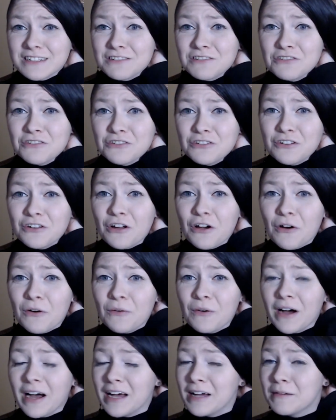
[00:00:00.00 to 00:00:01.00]

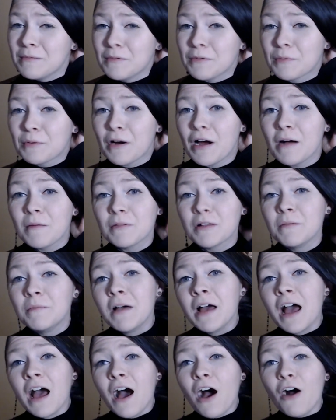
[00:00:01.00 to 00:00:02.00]
No, I am a problem.
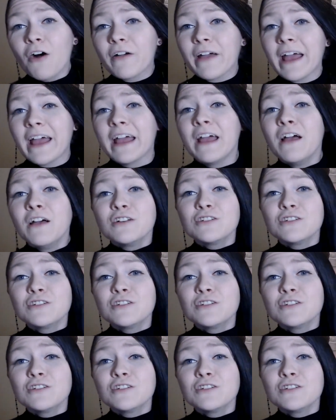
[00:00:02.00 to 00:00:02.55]
Okay,